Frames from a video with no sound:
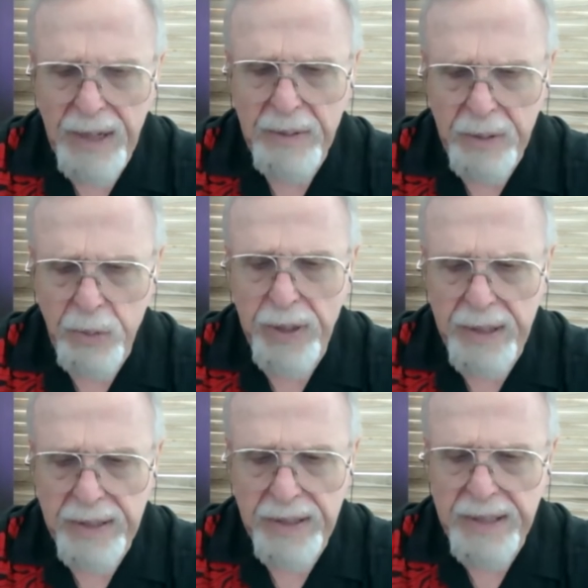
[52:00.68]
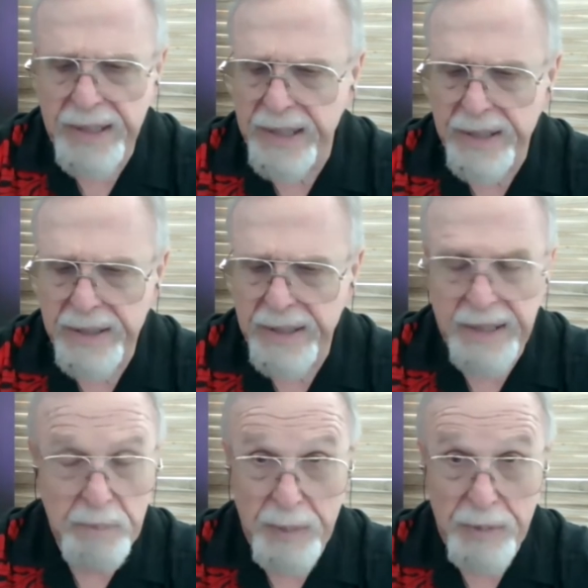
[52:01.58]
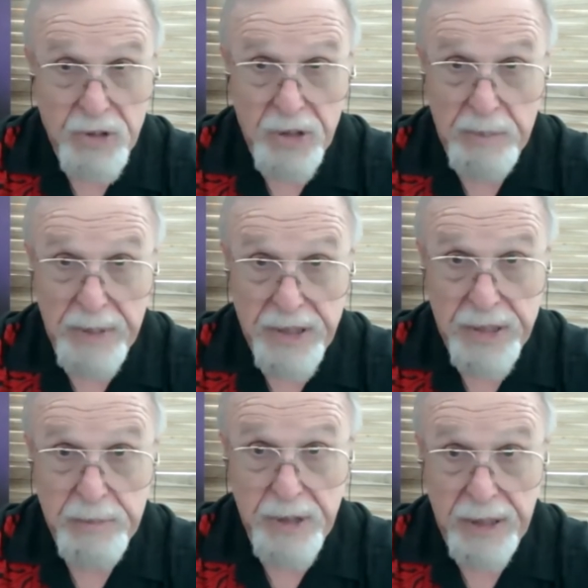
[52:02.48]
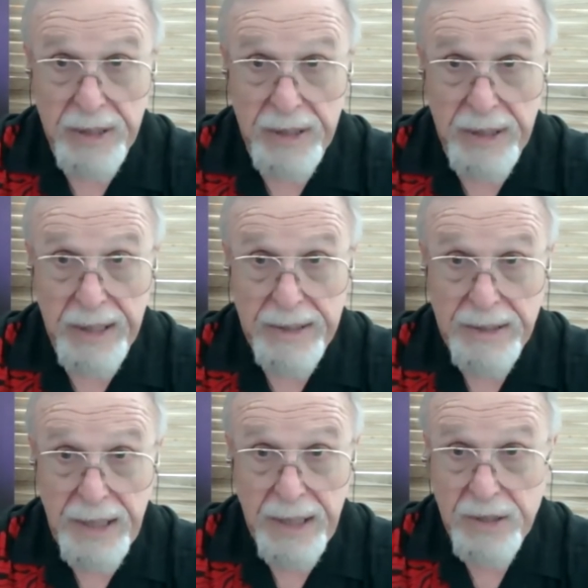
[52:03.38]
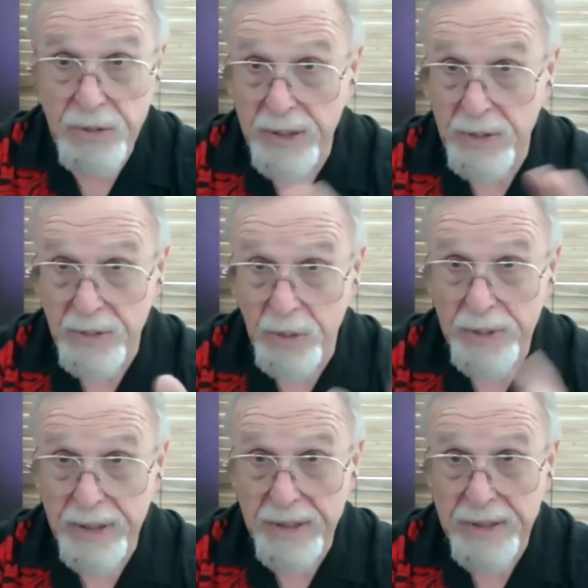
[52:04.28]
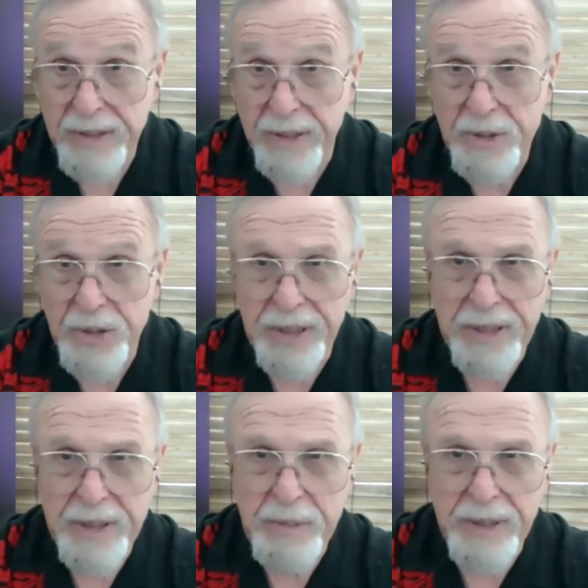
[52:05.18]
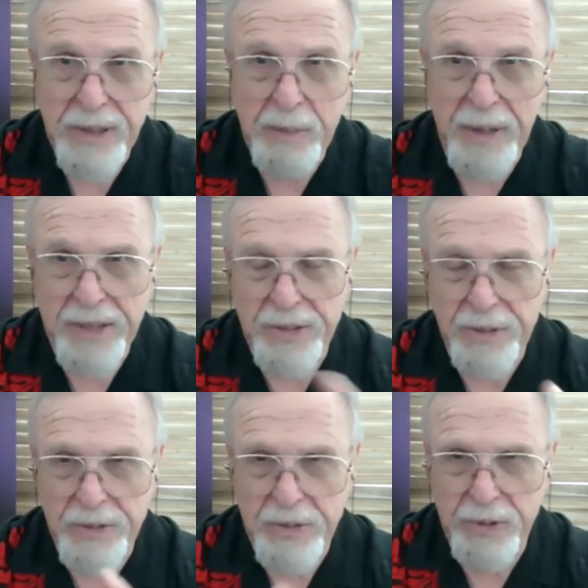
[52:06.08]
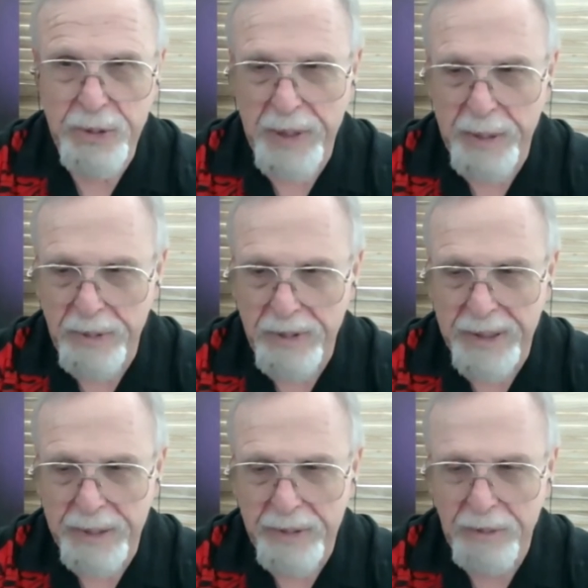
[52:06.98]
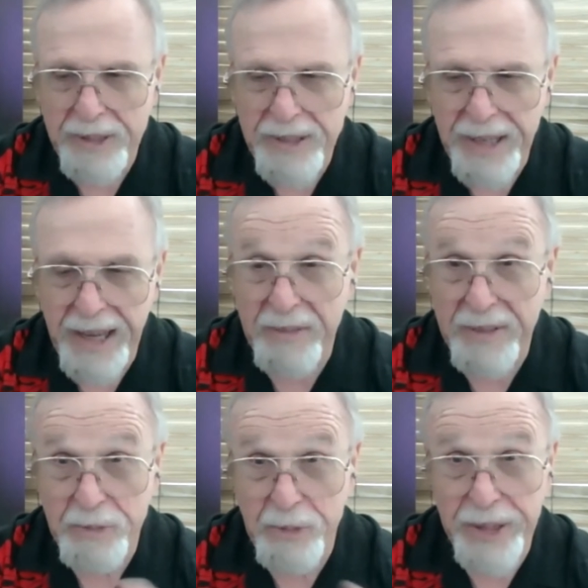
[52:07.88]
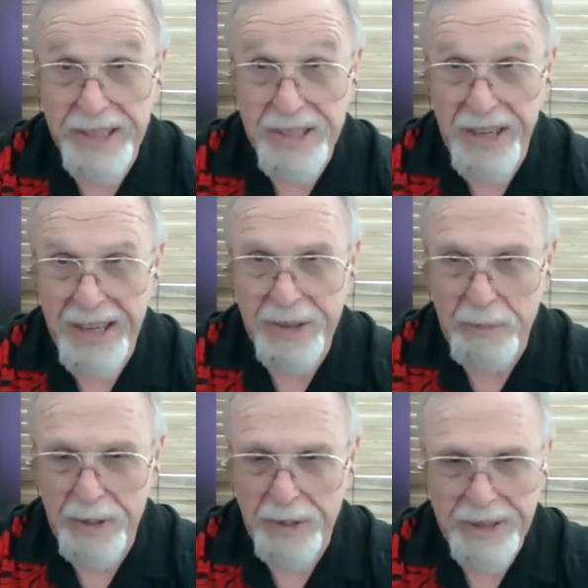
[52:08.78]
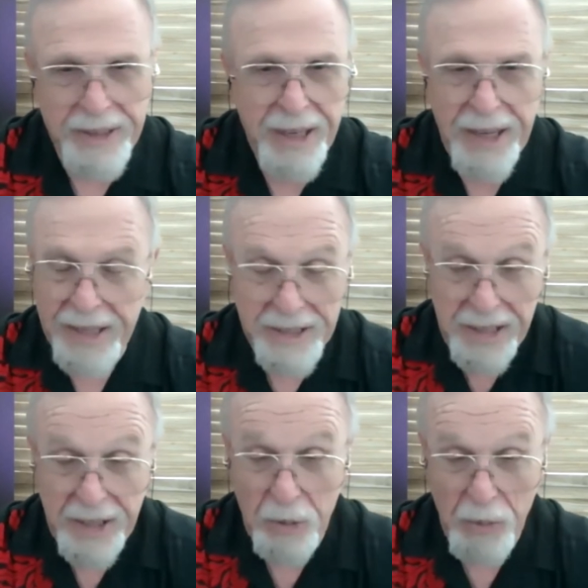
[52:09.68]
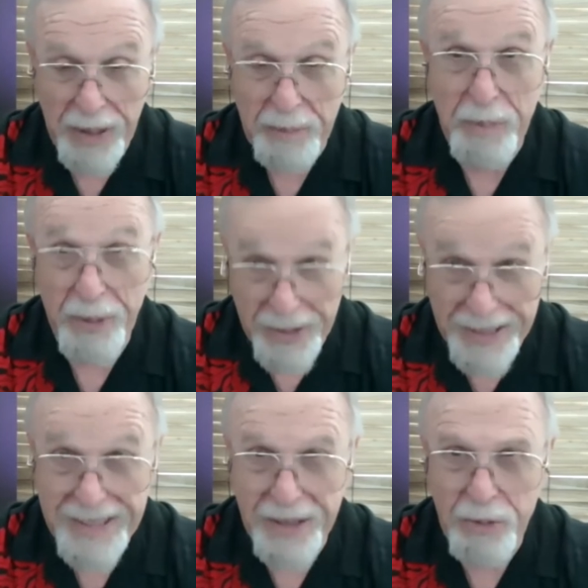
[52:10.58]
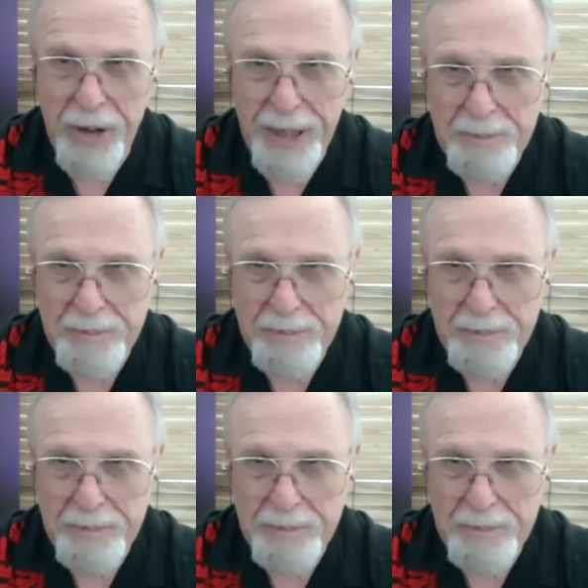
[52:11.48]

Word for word: I agree that they the people shouldn't be subjected to that. So I don't know what the solution is, because I imagine there's a few people in the Midwest that haven't redesigned their building because they don't want to put in the ramp.